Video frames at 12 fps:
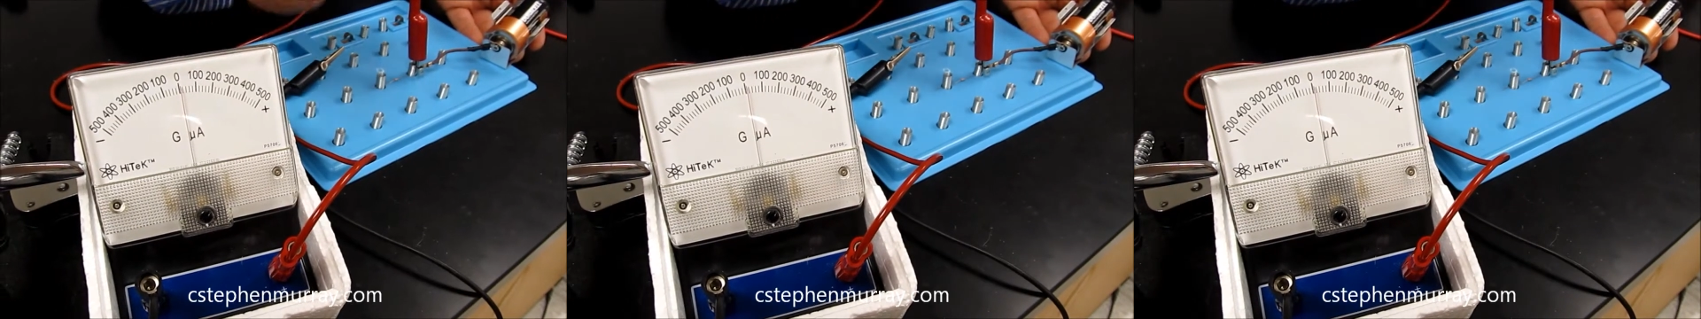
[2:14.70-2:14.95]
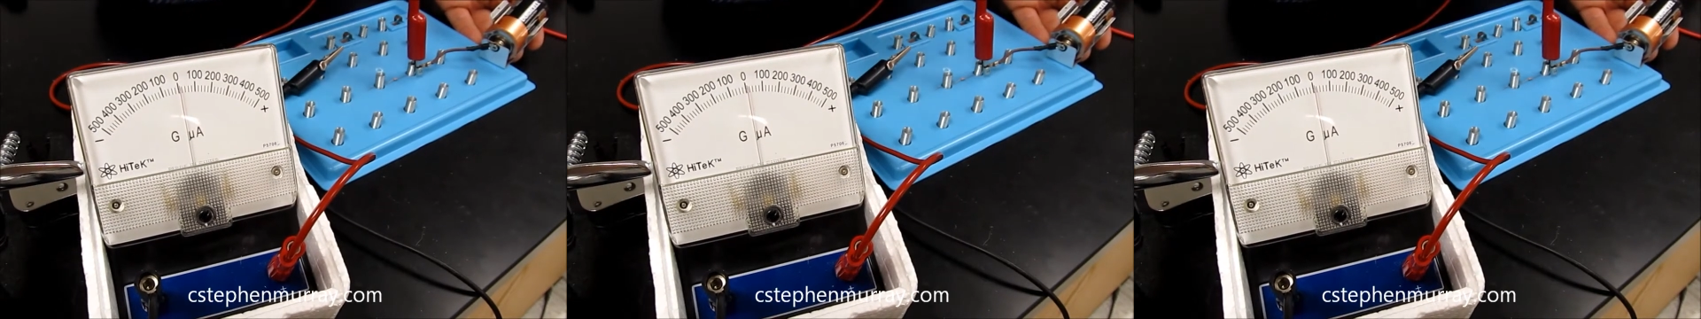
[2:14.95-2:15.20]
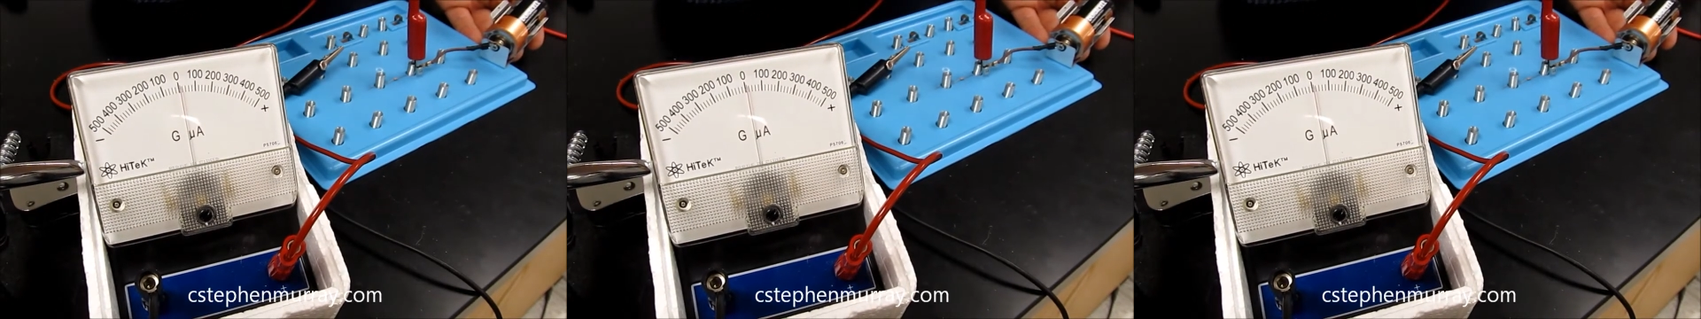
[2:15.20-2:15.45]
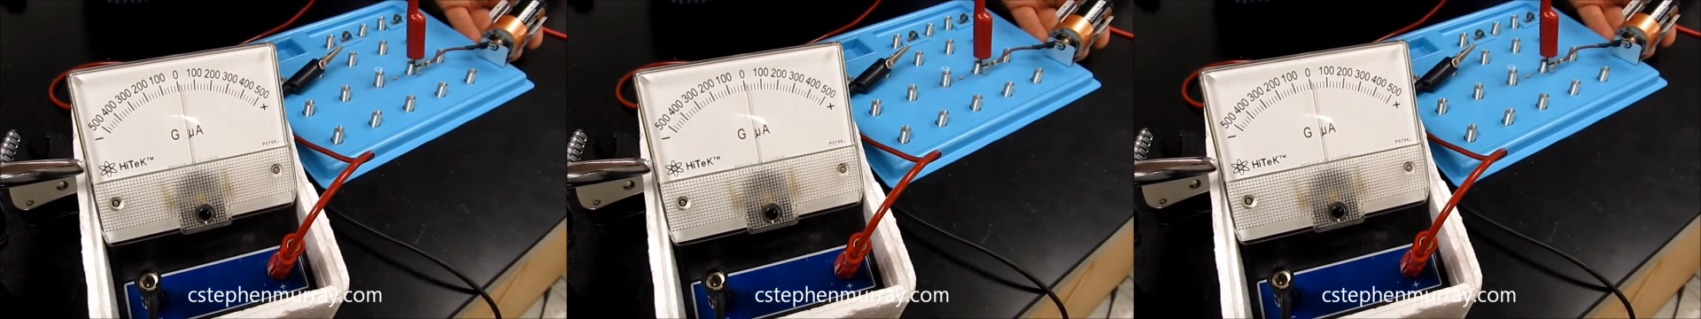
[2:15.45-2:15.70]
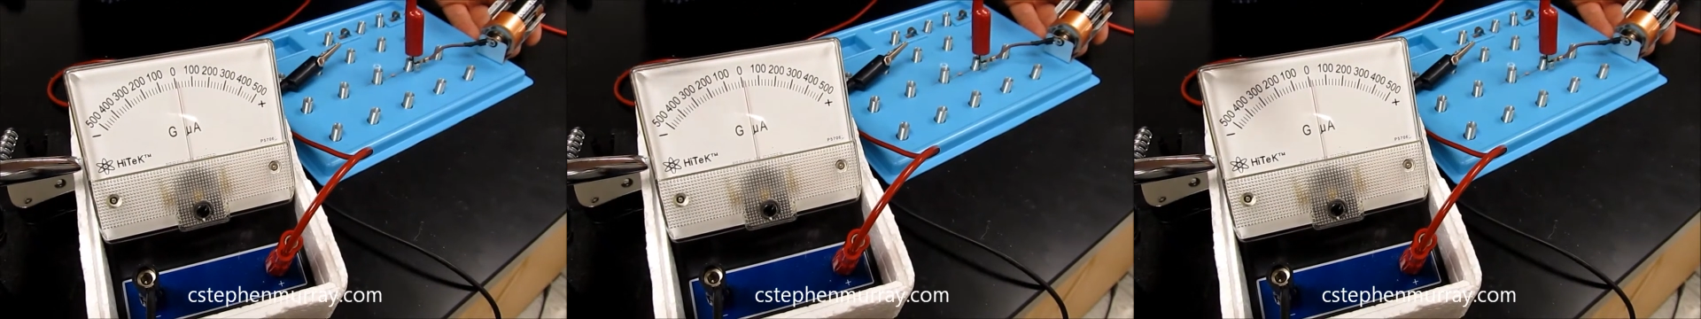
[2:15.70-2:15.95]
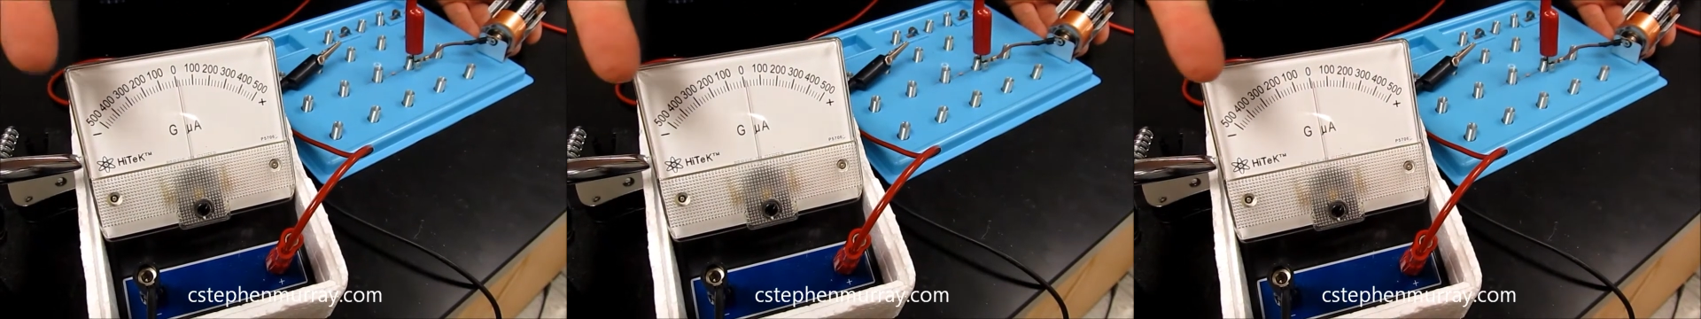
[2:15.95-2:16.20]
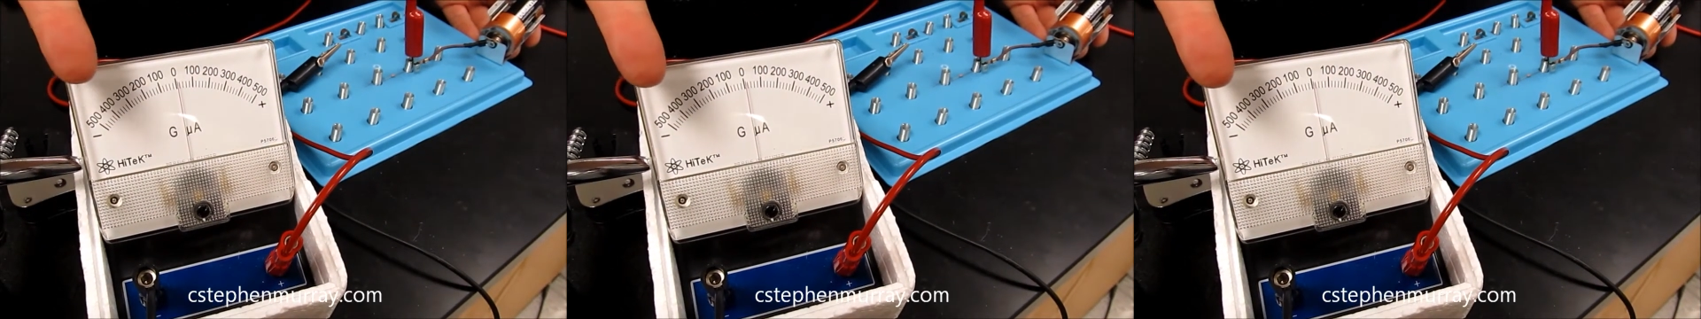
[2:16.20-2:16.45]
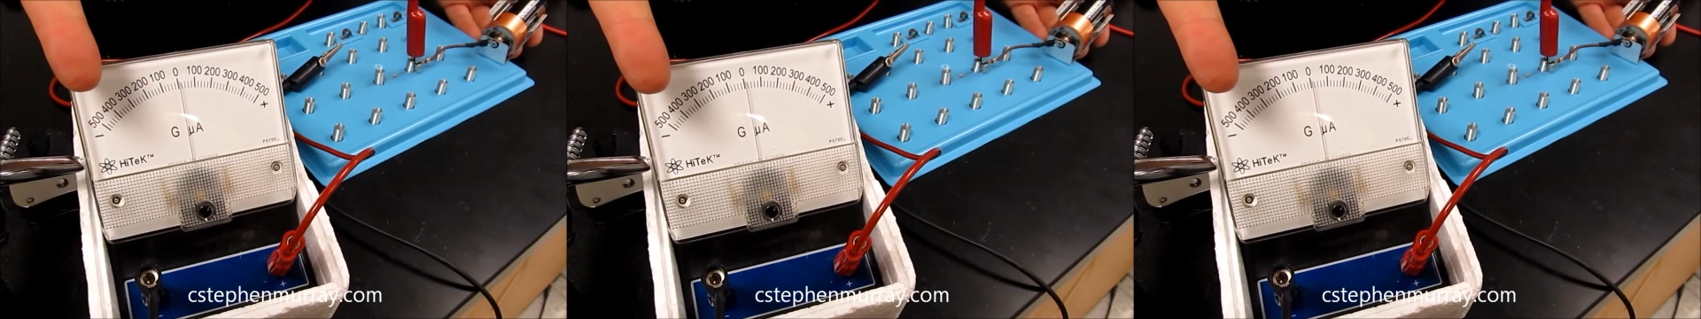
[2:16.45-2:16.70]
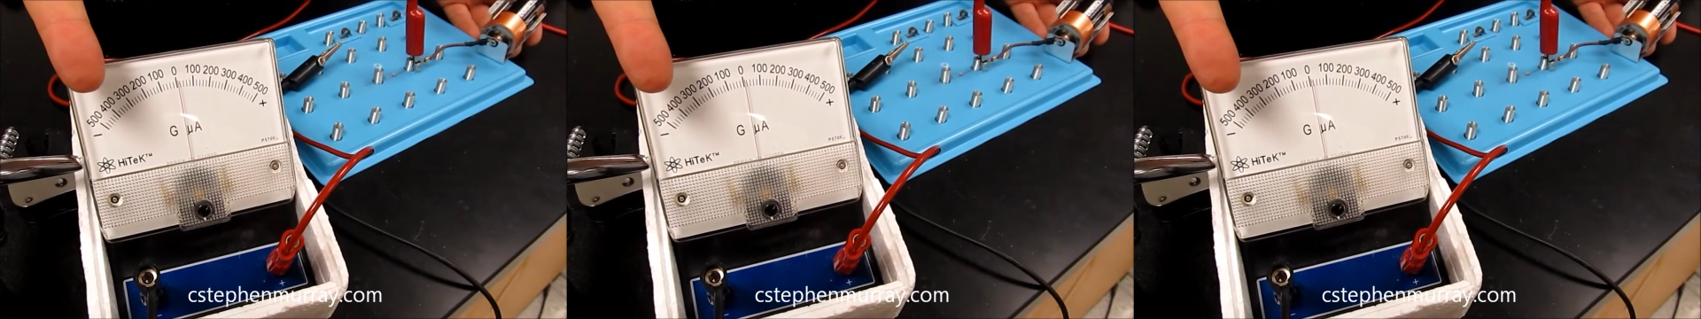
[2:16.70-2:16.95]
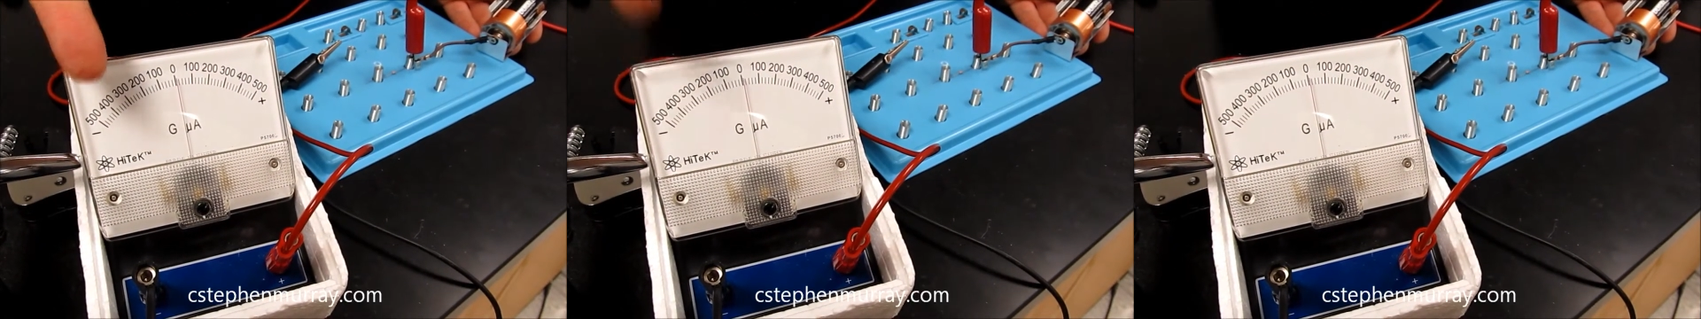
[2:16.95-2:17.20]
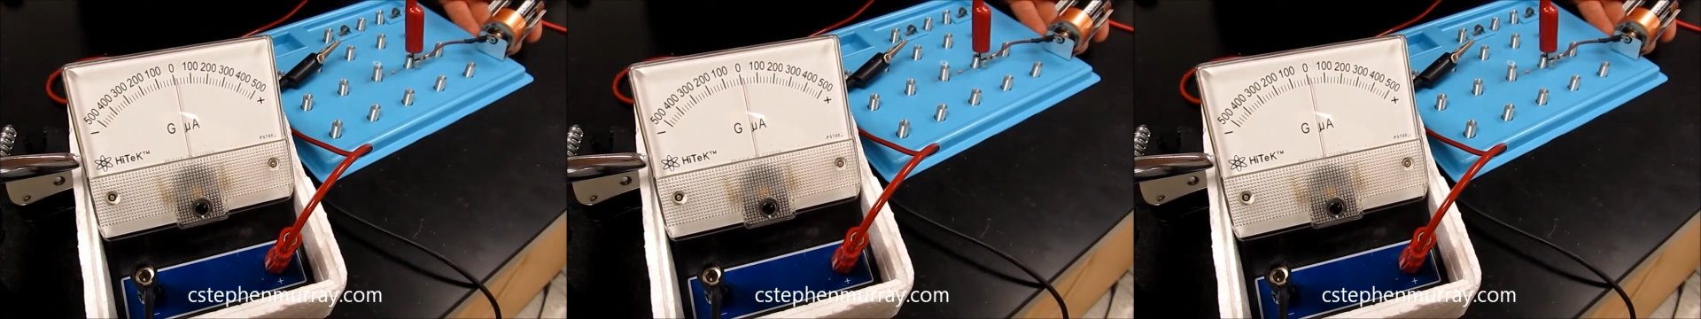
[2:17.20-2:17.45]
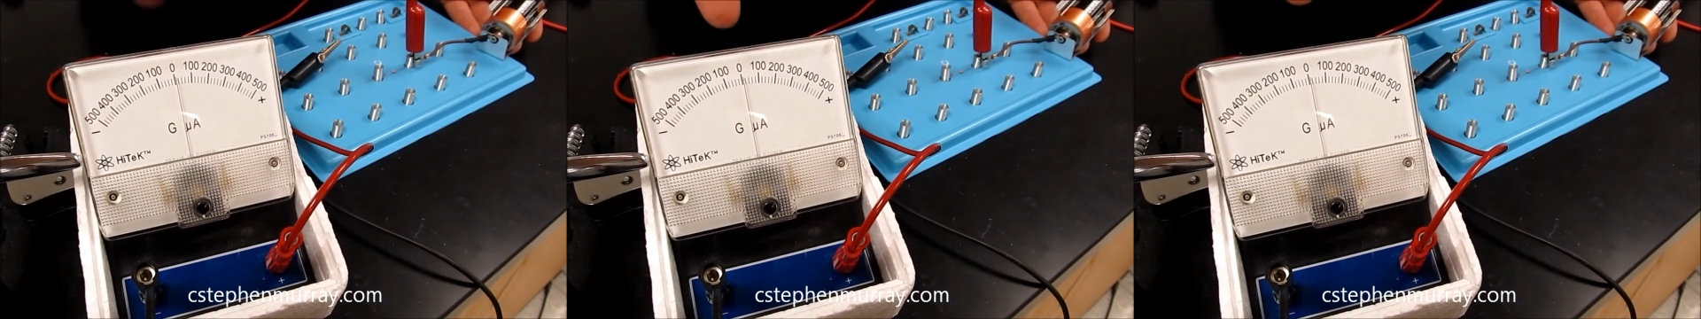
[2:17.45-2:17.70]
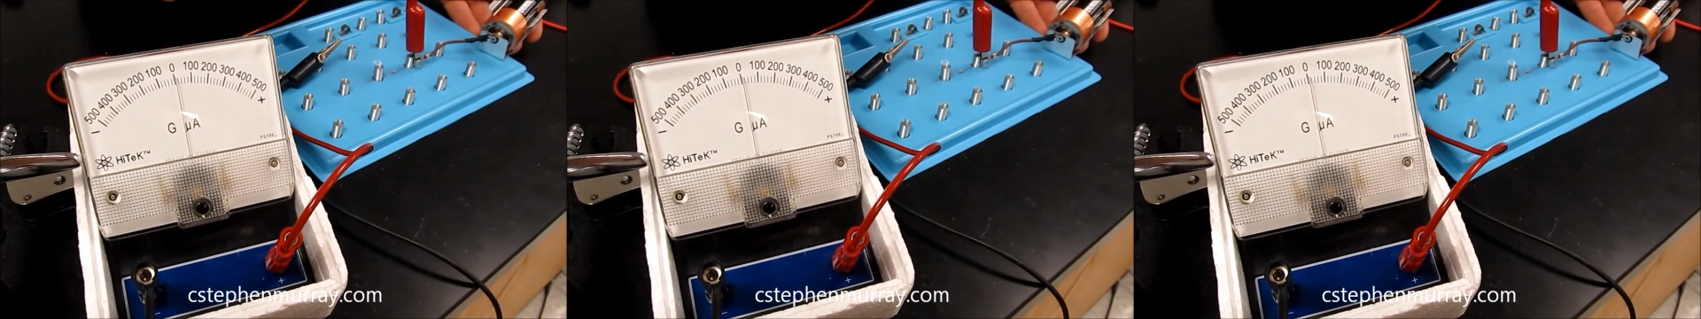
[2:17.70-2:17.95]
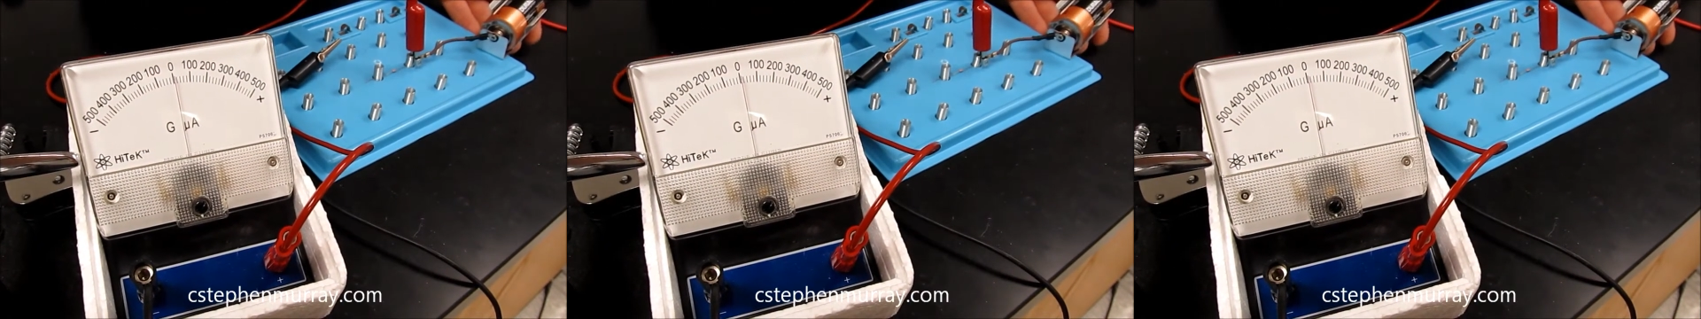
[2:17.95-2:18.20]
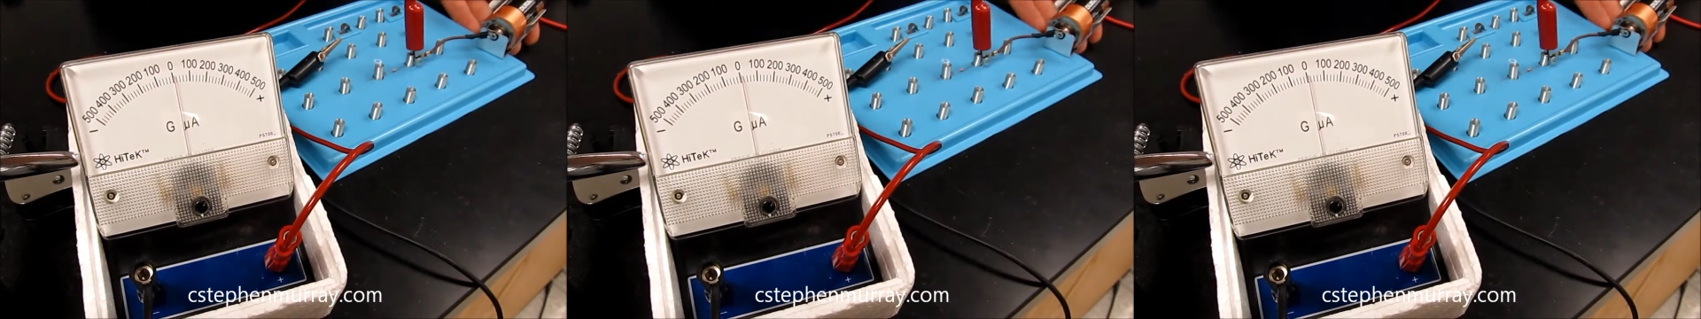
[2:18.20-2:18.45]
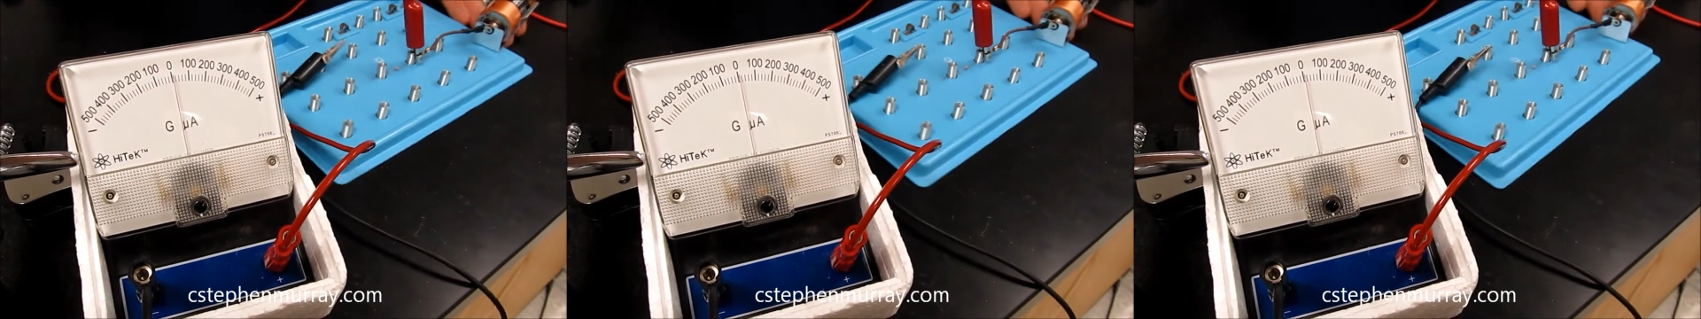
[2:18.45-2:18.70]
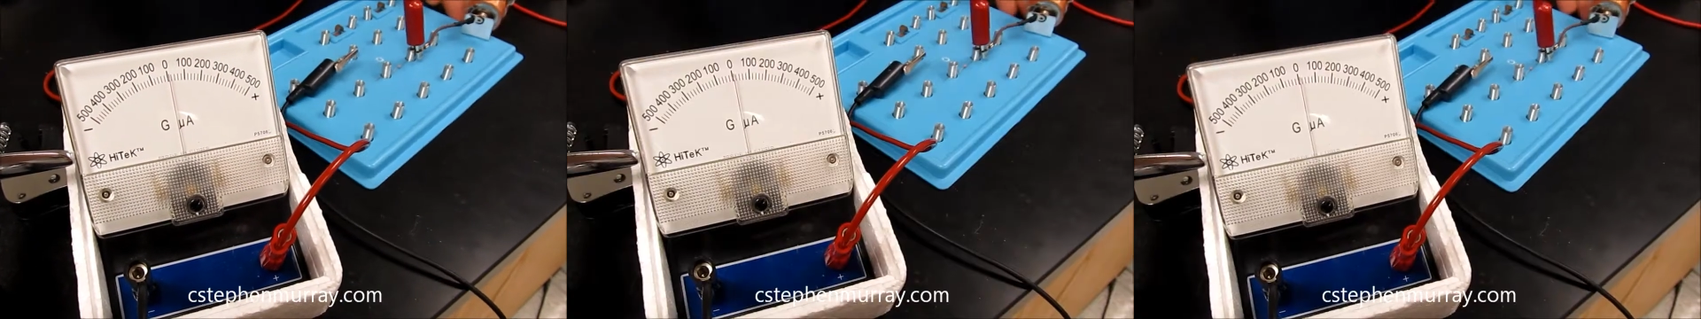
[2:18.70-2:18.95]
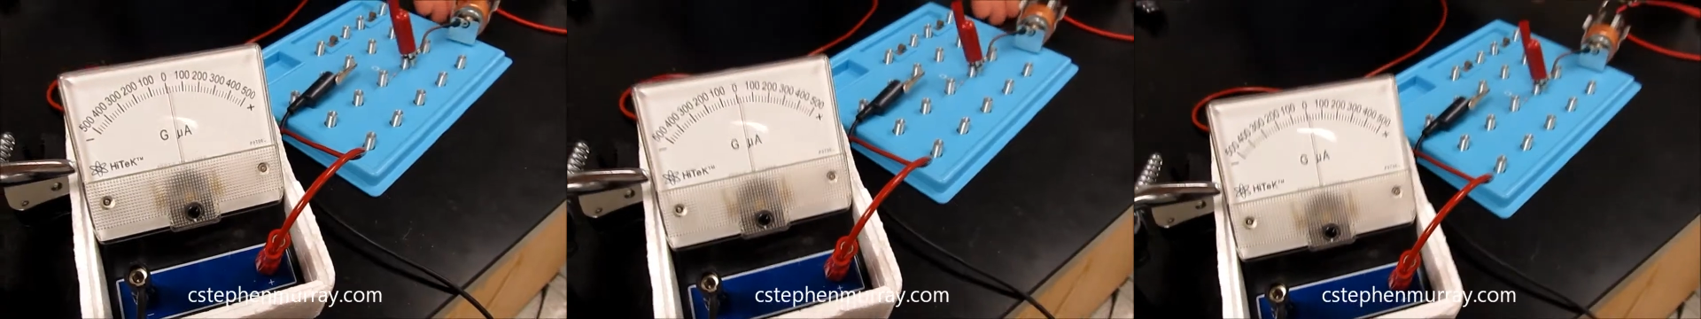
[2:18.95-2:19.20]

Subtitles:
(no speaker visible)